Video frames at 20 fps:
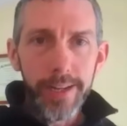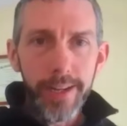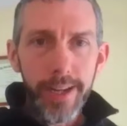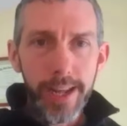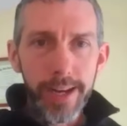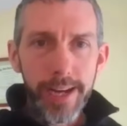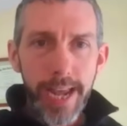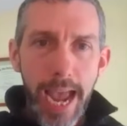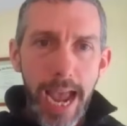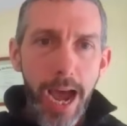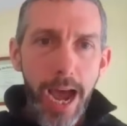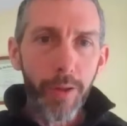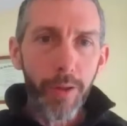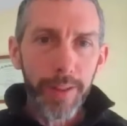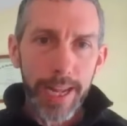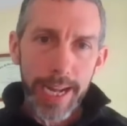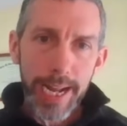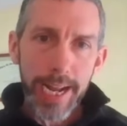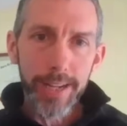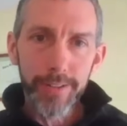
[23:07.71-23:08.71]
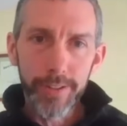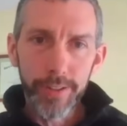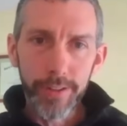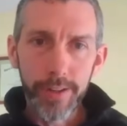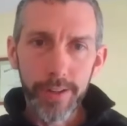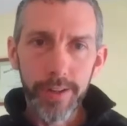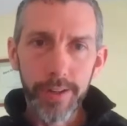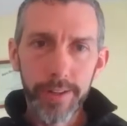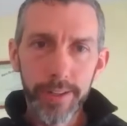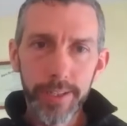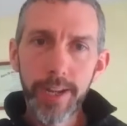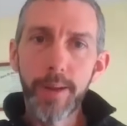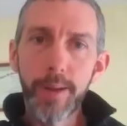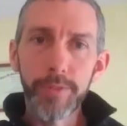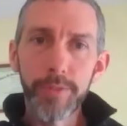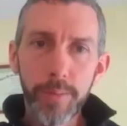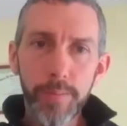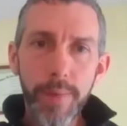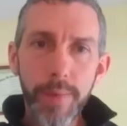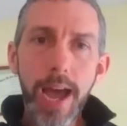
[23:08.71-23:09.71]
and how that answer
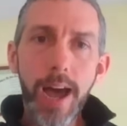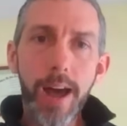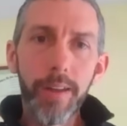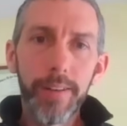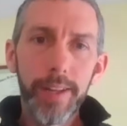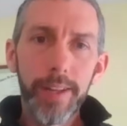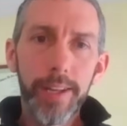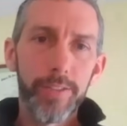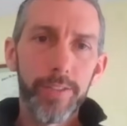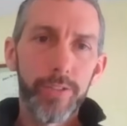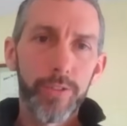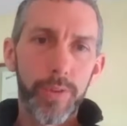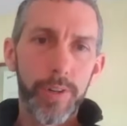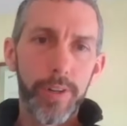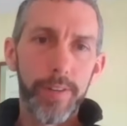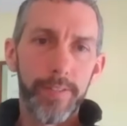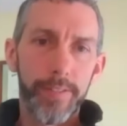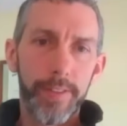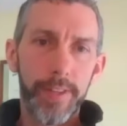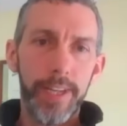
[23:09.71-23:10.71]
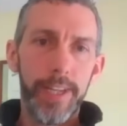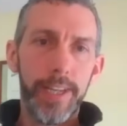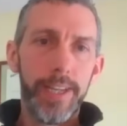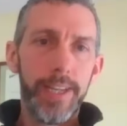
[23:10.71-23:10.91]
comes about and sort of